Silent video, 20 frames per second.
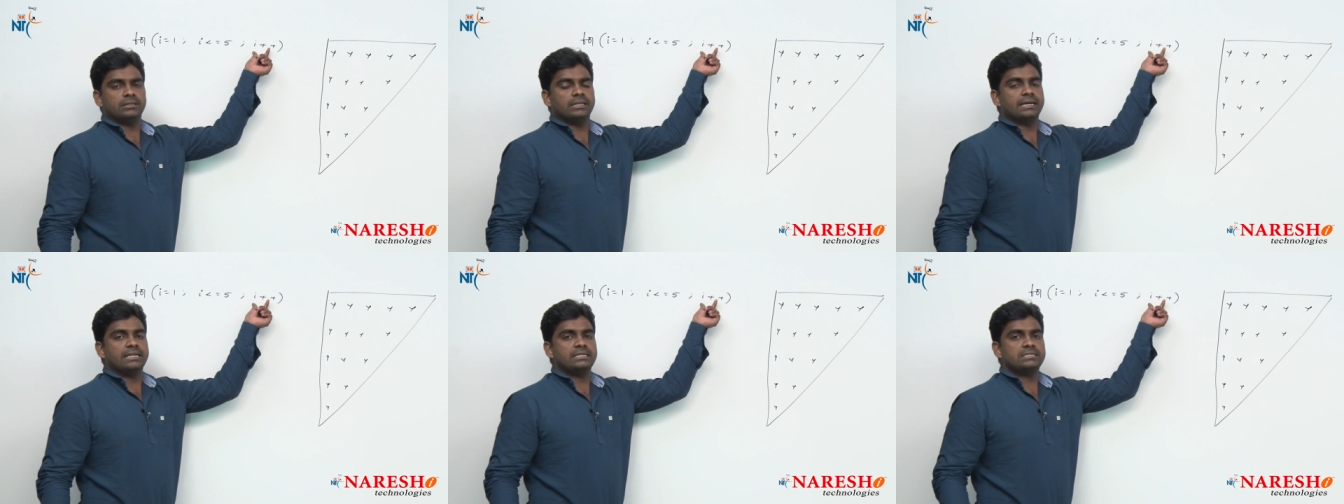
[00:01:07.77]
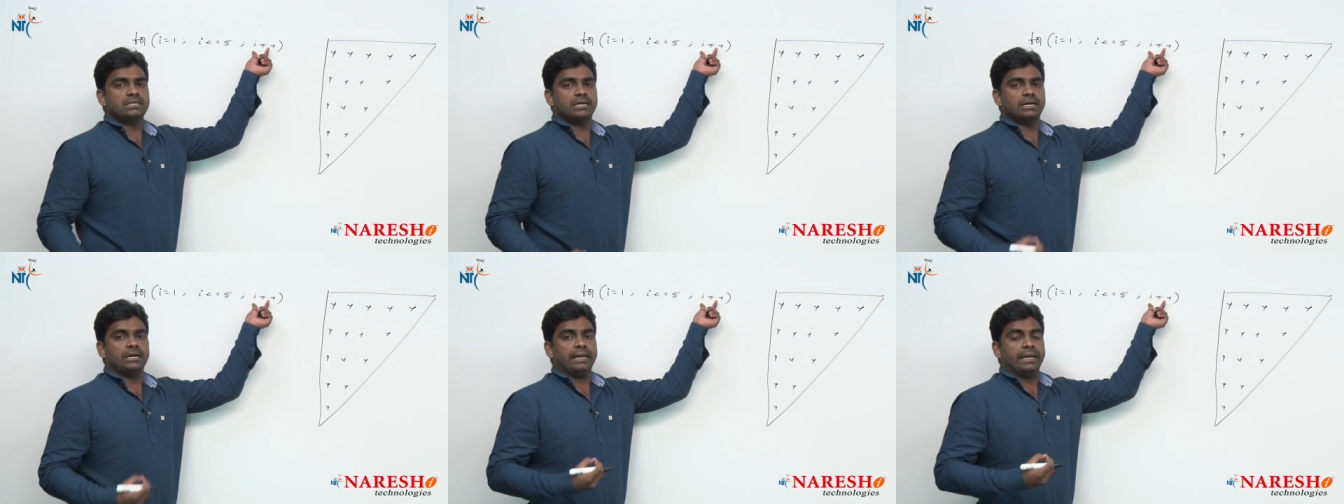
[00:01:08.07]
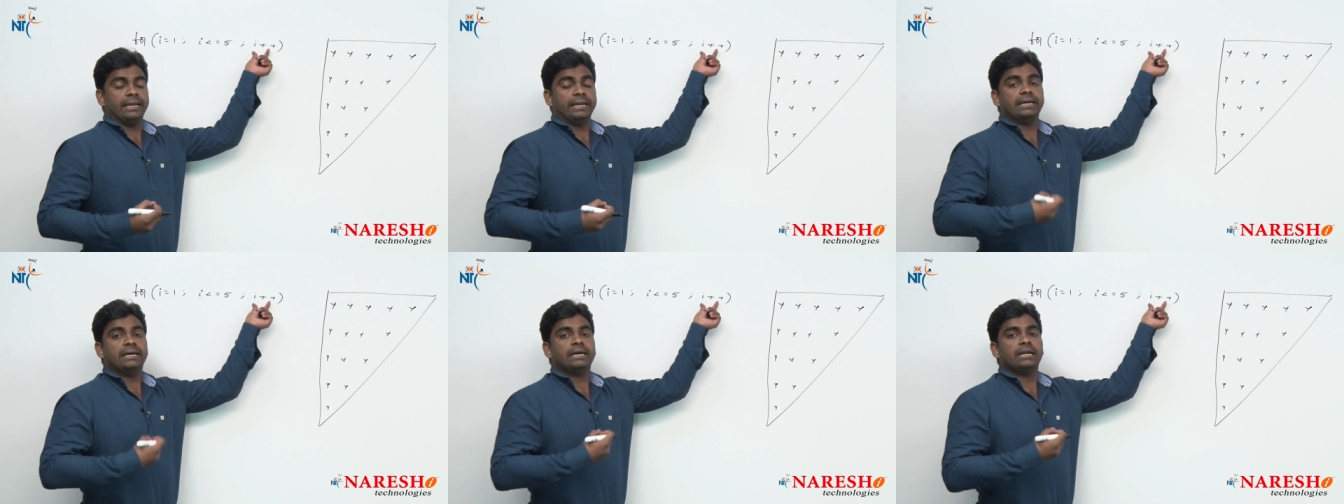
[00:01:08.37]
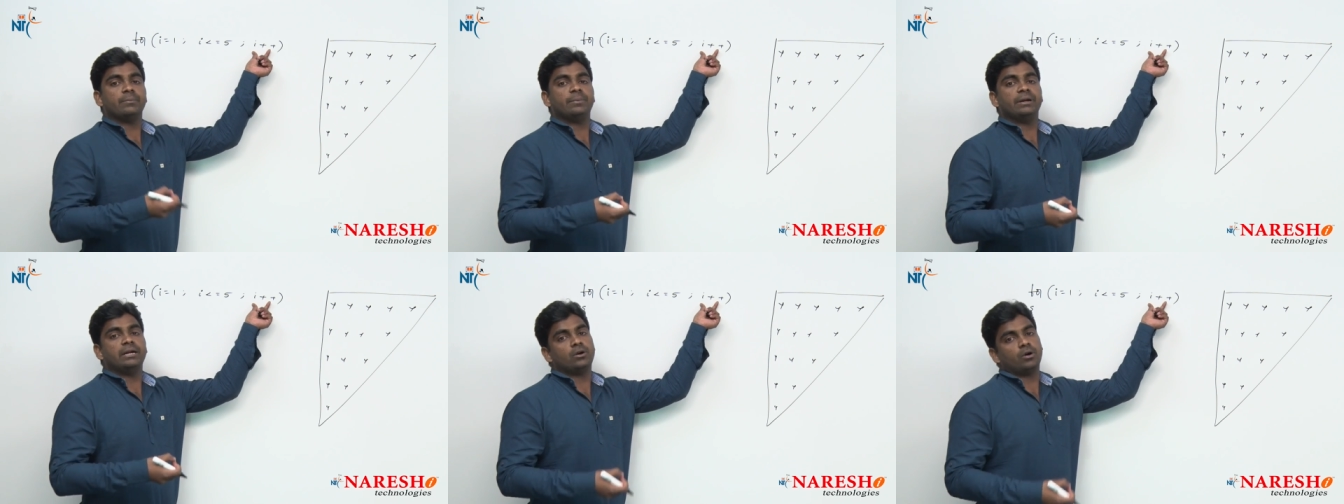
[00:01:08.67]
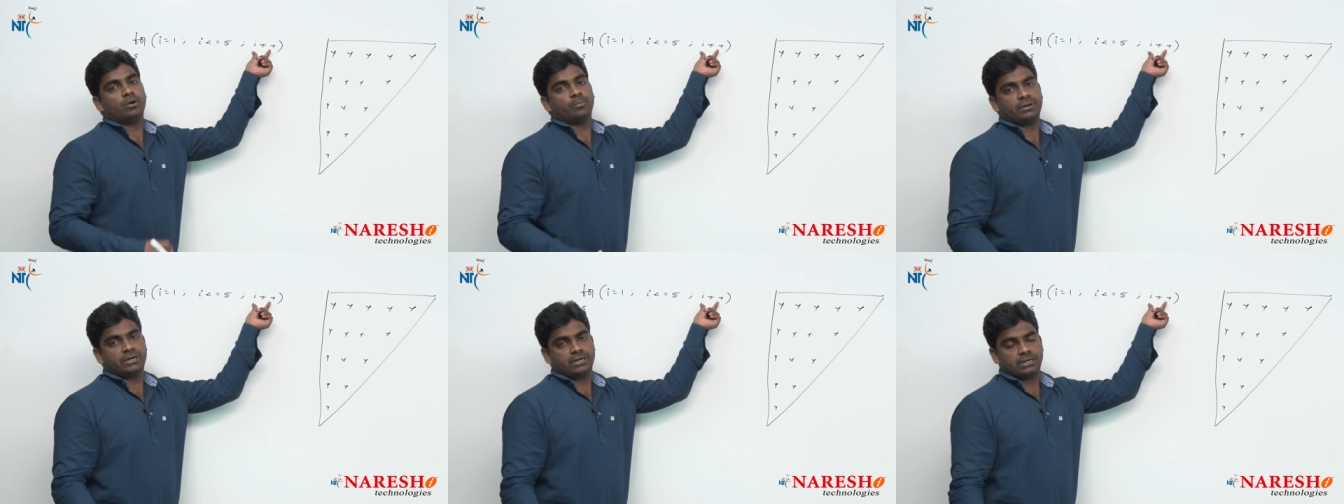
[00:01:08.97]
that is a increment
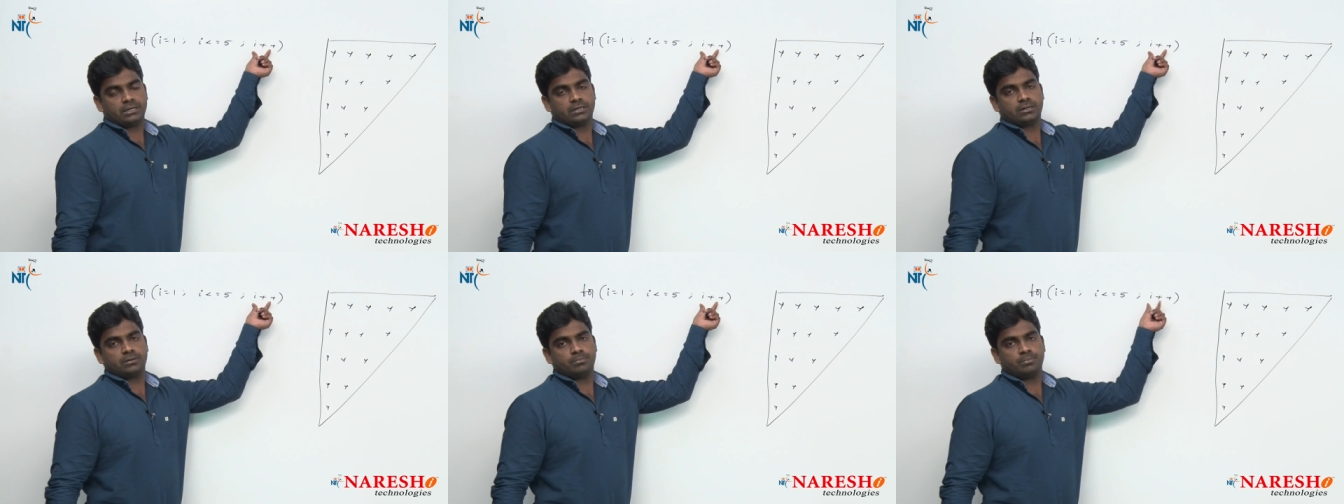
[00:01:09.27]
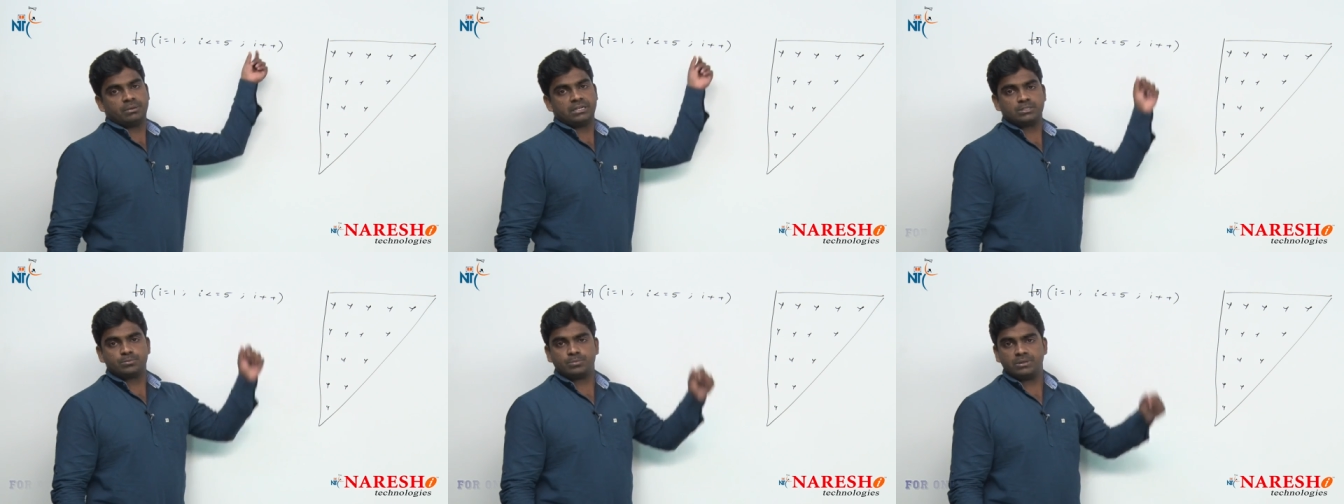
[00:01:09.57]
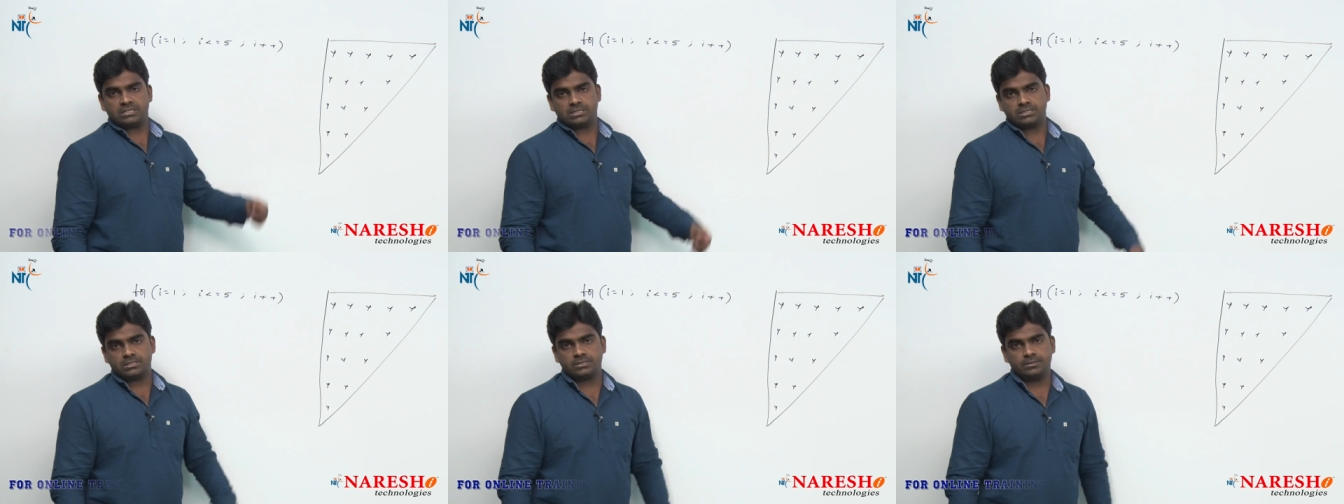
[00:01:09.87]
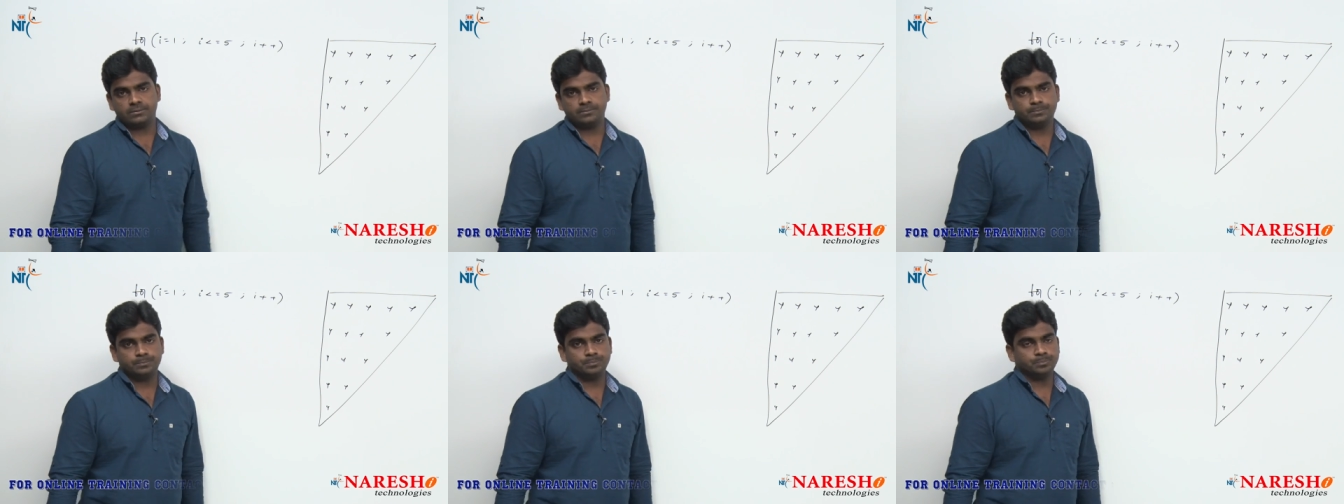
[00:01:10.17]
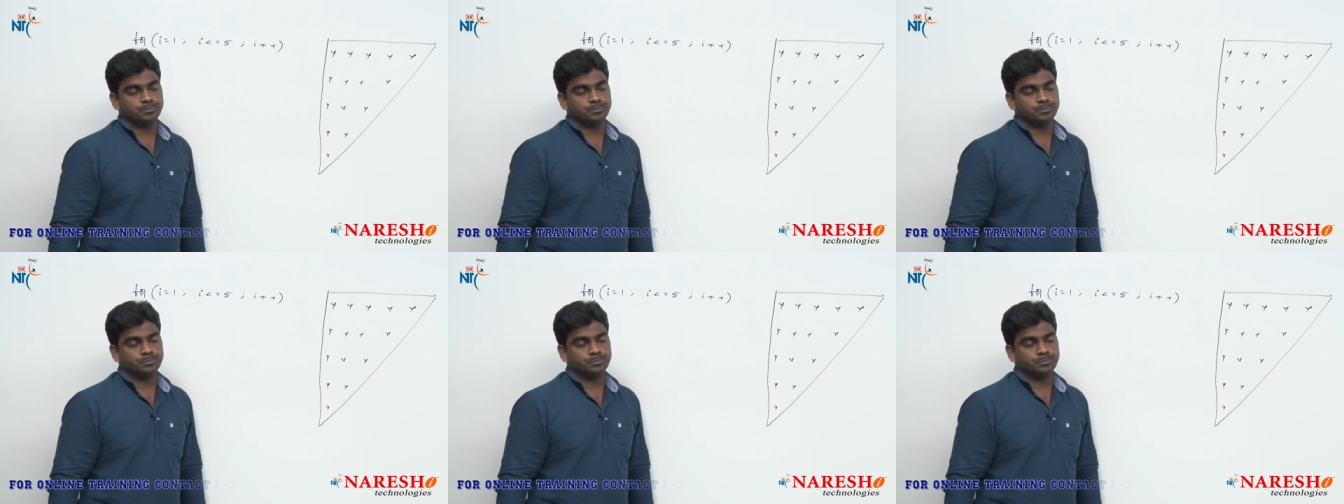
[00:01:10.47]
operator, plus plus.